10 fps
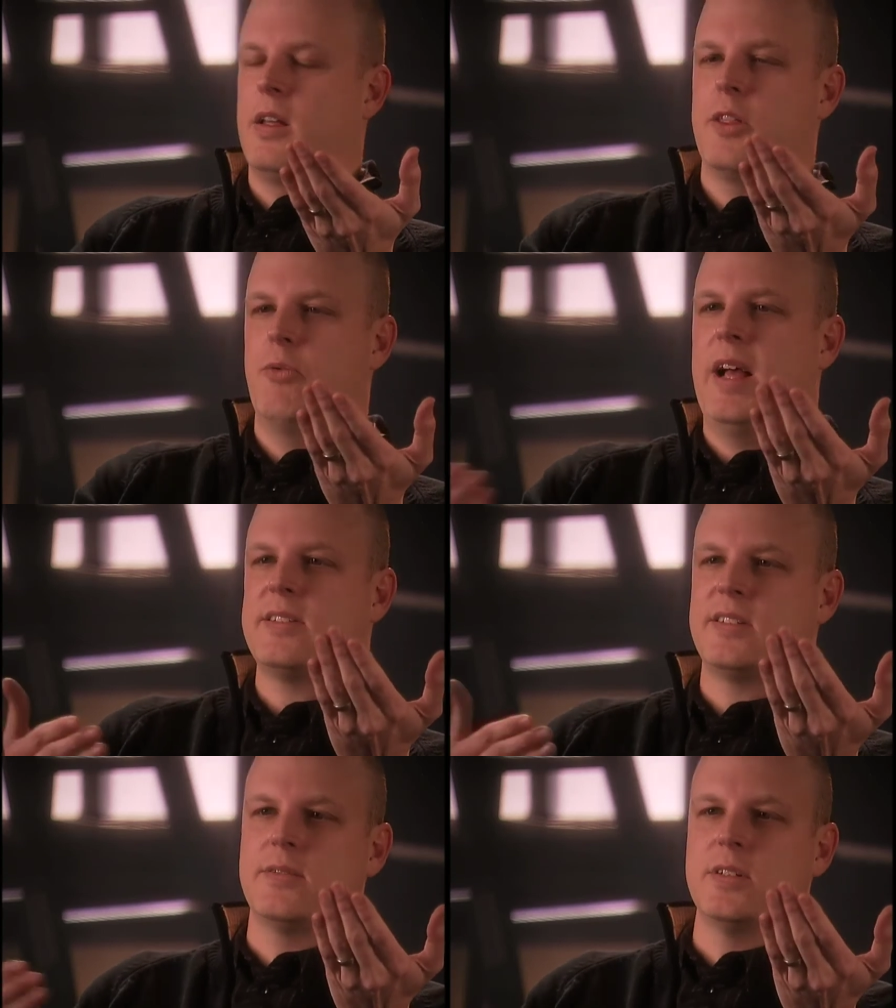the
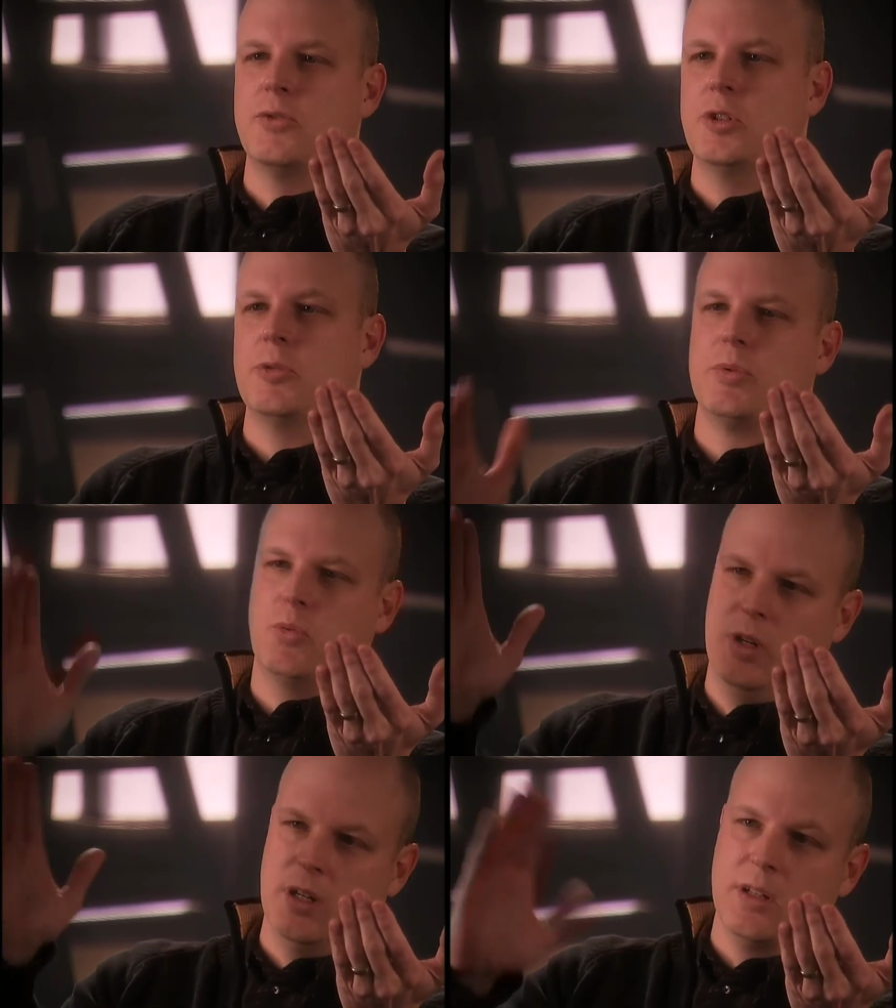rest of the group
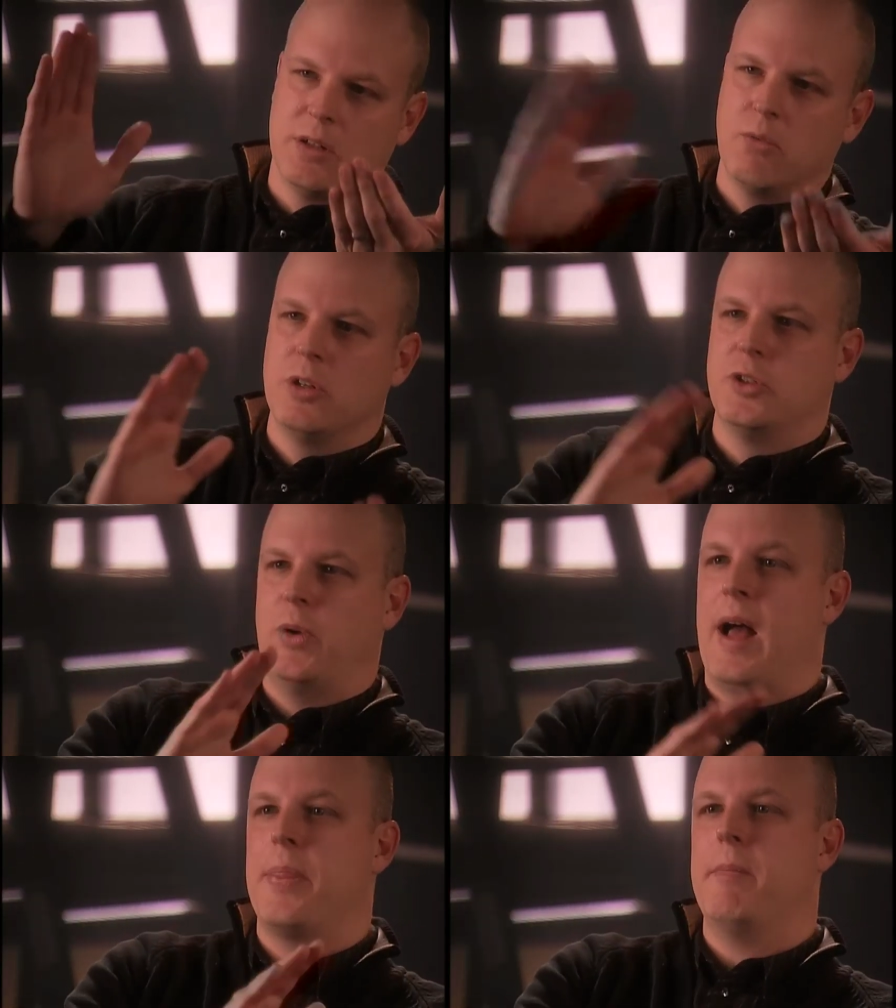will will
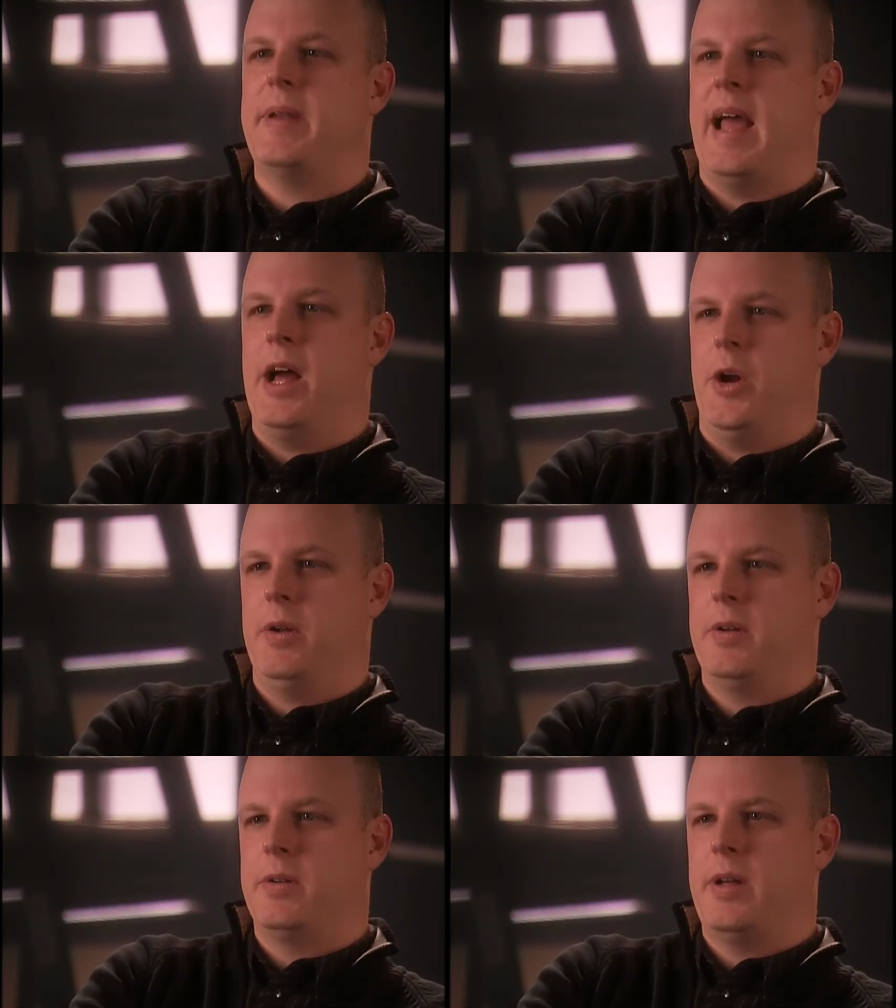drown them down
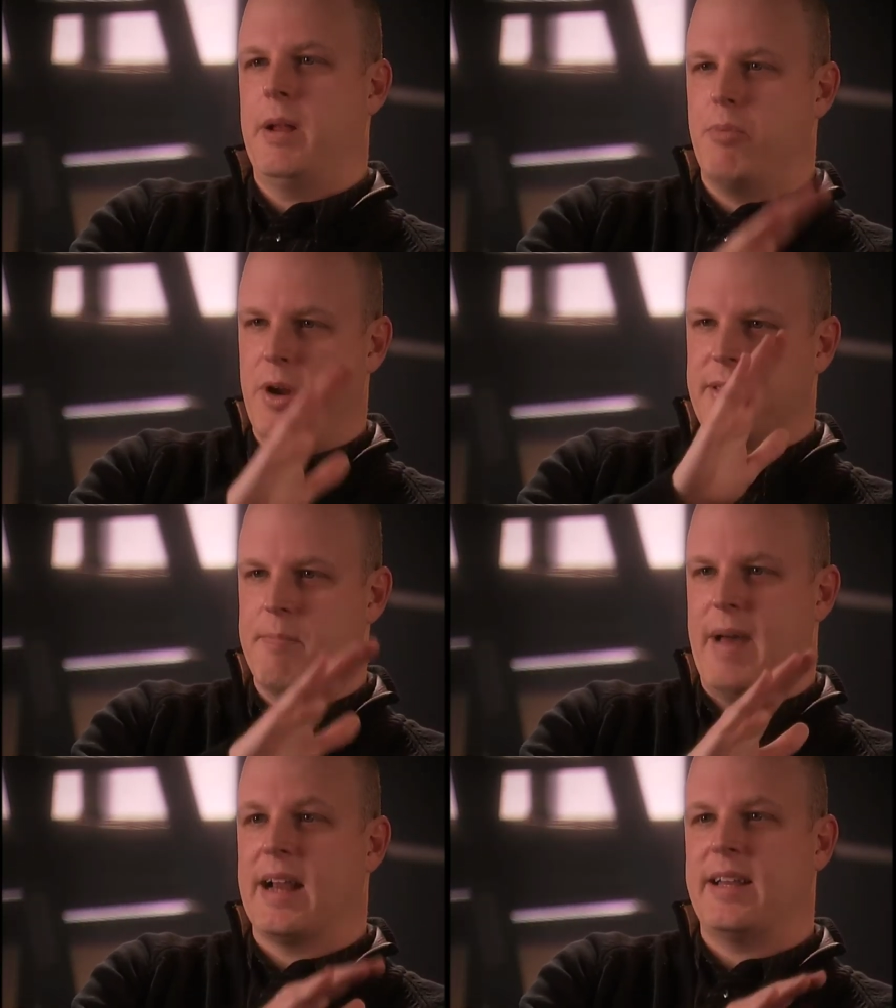and bring them
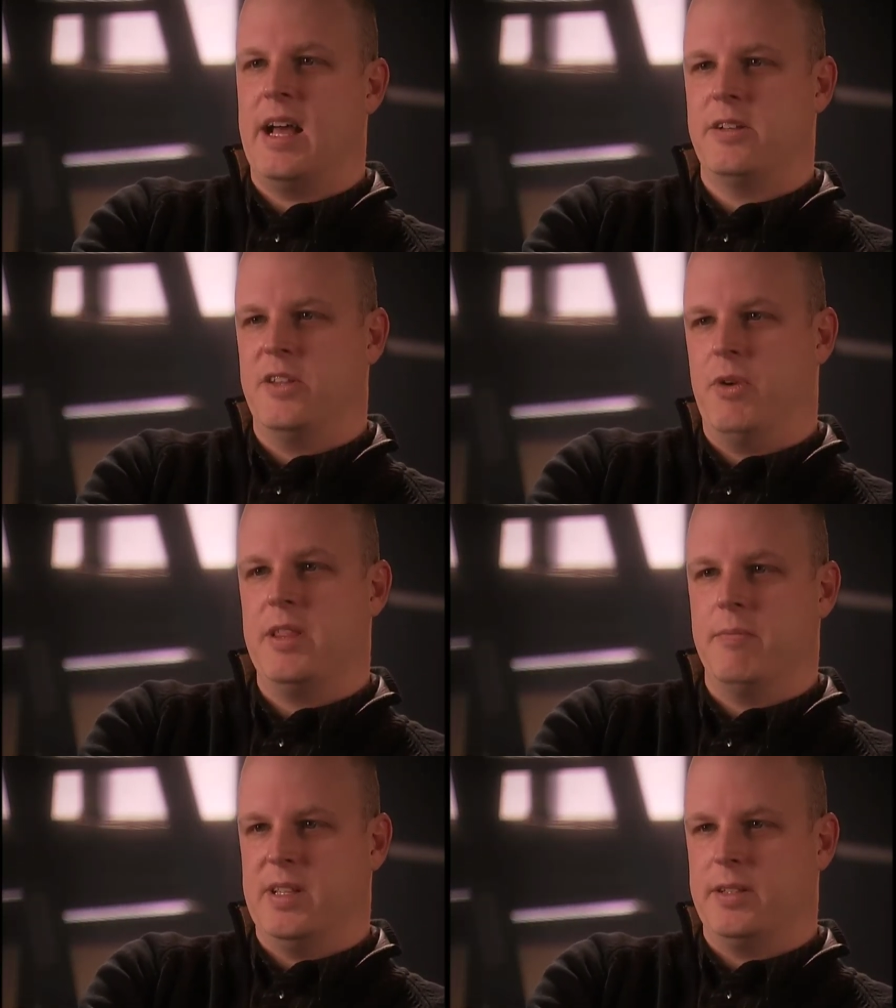back down to the
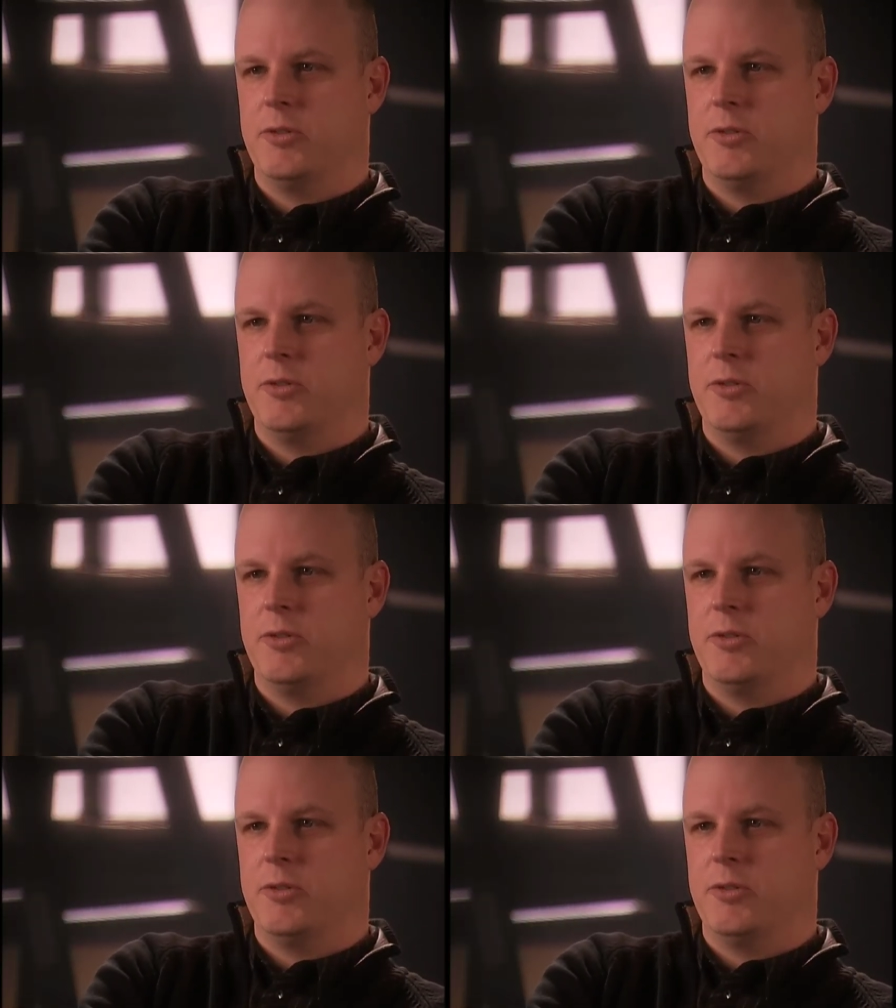rhythm that the